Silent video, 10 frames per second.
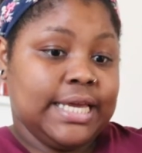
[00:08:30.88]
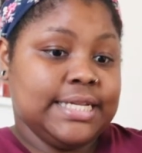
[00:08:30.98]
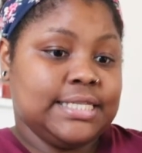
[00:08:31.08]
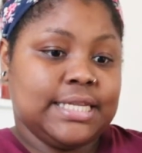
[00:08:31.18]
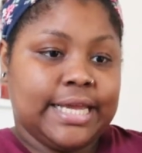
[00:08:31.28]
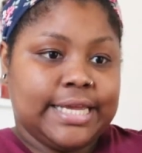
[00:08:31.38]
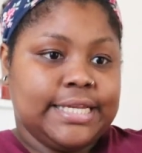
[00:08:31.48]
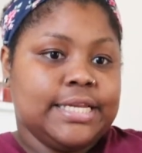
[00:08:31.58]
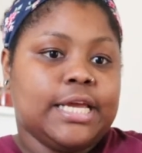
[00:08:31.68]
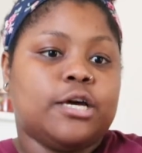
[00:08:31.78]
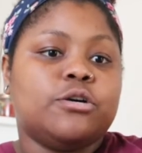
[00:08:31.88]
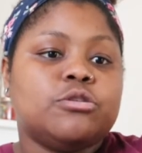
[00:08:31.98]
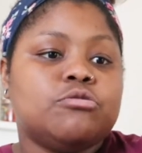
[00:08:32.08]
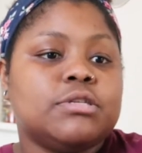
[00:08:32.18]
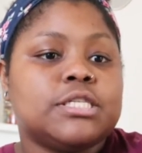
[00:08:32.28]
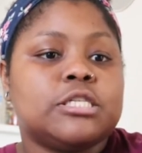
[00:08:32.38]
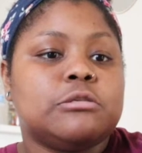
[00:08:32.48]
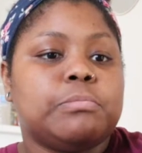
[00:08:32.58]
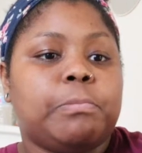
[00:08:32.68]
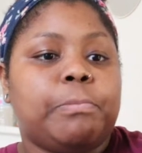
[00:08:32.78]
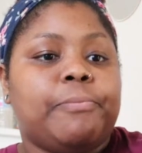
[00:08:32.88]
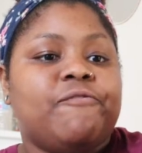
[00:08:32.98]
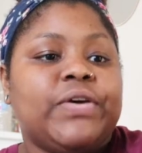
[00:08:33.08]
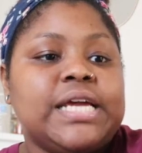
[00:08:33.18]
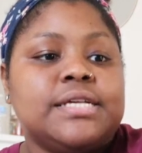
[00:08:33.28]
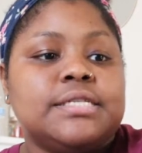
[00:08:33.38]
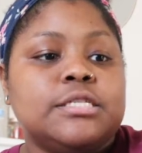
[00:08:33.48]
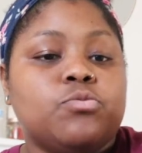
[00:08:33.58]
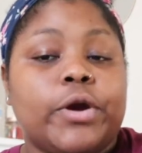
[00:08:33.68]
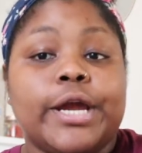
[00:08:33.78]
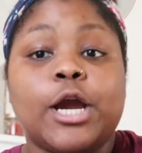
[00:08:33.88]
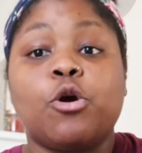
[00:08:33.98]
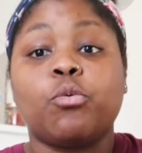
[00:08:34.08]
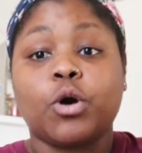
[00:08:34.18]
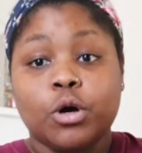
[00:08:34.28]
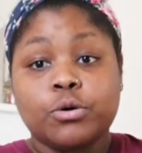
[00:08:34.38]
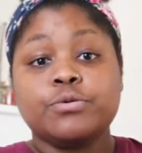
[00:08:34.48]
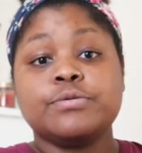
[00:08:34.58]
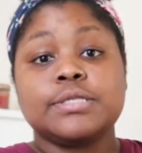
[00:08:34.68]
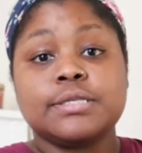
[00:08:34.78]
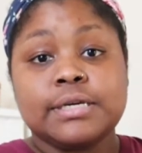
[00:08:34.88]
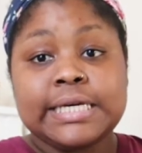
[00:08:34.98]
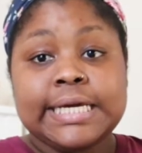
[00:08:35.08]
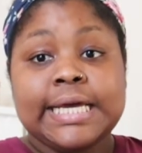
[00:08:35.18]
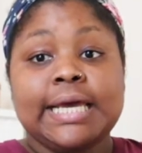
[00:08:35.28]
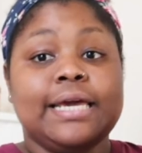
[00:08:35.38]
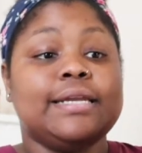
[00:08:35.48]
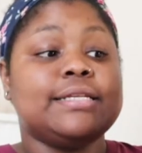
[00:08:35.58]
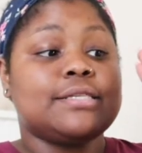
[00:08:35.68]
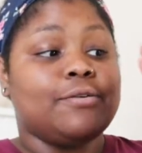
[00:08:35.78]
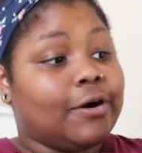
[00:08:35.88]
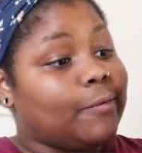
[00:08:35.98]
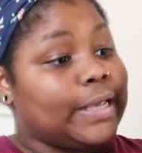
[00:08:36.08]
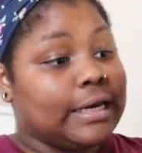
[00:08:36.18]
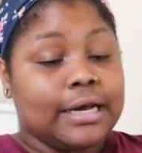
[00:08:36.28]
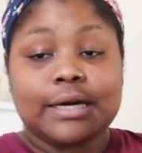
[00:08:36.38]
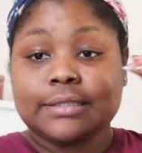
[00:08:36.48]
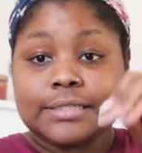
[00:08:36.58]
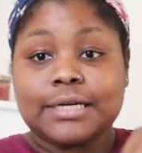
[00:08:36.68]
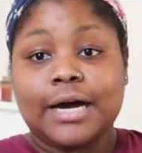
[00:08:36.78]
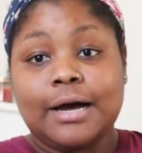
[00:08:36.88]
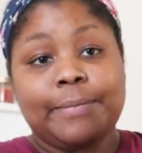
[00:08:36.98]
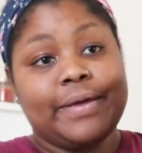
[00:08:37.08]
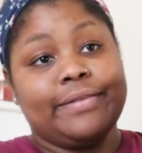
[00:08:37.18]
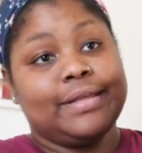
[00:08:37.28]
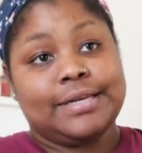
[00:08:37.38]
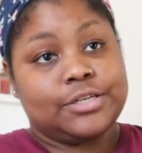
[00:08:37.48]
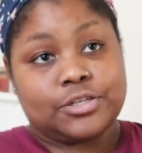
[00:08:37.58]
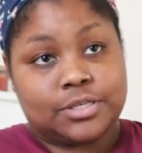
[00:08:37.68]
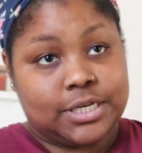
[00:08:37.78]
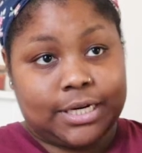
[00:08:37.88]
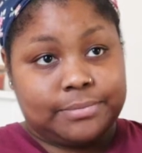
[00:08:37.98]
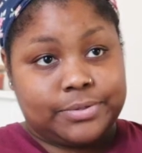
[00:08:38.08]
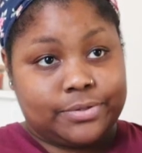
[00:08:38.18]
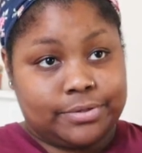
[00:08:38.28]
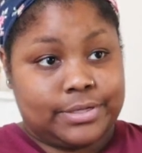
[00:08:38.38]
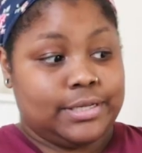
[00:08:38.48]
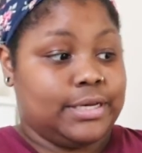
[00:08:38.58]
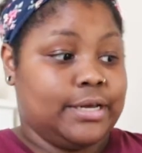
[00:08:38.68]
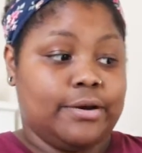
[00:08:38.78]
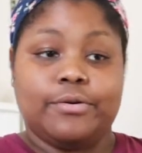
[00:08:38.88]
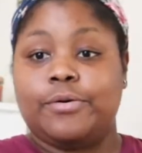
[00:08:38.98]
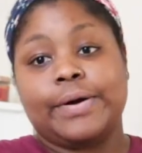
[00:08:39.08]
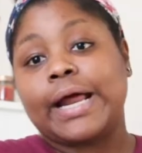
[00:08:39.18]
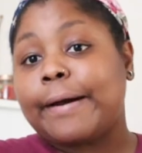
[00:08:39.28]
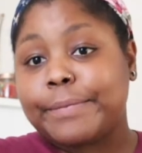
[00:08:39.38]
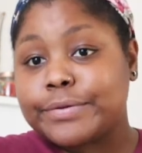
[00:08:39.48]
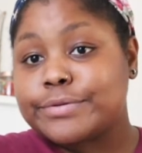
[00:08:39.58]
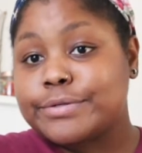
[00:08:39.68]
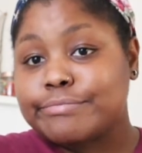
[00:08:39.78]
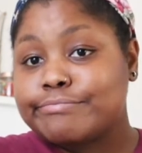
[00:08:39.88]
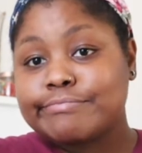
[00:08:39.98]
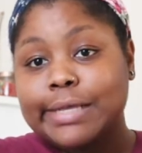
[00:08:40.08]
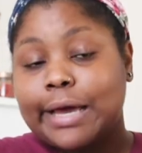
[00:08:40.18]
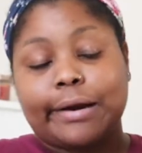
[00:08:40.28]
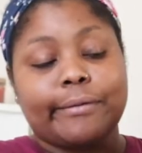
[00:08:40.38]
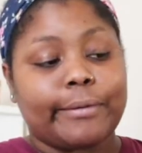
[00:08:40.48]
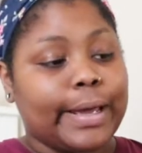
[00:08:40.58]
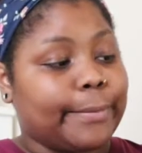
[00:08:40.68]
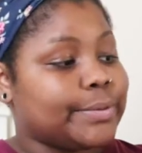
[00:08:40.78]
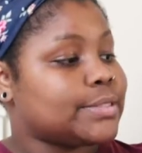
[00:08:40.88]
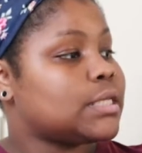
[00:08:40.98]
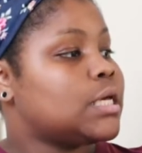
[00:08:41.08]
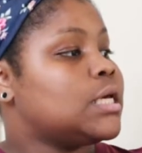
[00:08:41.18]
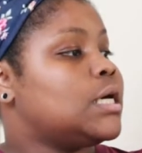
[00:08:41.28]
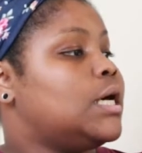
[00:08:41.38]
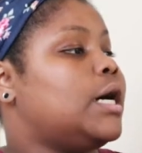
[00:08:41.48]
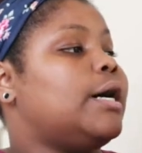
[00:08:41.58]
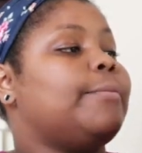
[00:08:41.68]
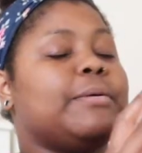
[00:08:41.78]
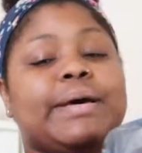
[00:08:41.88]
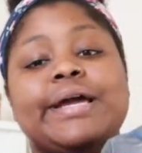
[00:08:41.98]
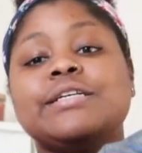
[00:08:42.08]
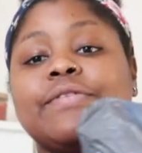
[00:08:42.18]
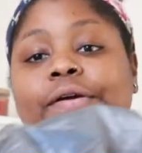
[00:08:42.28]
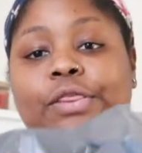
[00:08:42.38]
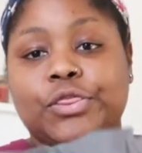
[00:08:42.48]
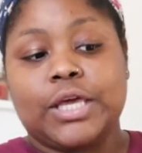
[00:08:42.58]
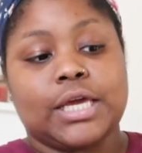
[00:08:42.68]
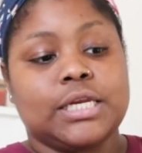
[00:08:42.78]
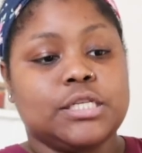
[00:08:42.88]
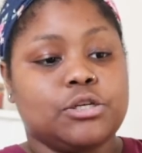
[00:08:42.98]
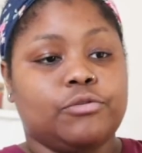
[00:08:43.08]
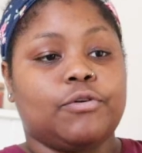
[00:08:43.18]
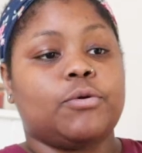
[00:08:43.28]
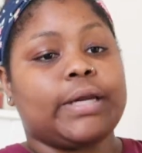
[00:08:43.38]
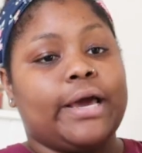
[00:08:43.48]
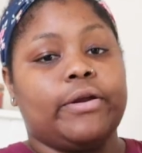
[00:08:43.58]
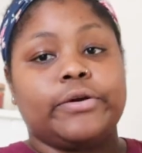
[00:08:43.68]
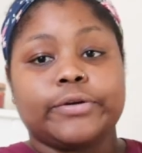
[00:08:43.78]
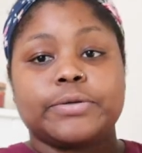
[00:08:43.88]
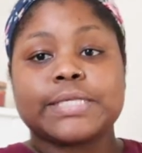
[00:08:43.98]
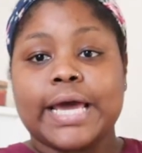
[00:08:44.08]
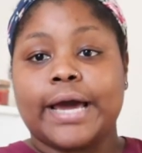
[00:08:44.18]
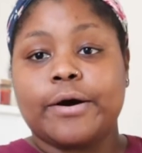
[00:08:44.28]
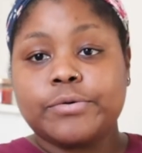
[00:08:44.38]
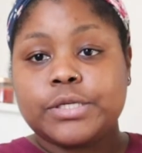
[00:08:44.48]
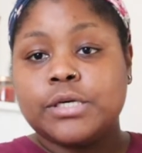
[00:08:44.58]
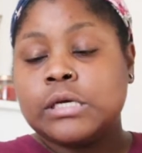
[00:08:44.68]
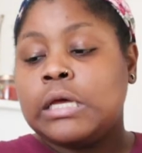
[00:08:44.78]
it's like it, it goes through these phases where it grows and it's growing nonstop and then it just stops and then I don't know what happens. I don't know what happens. Um, but my hair is very thick. It doesn't grow down, it grows out.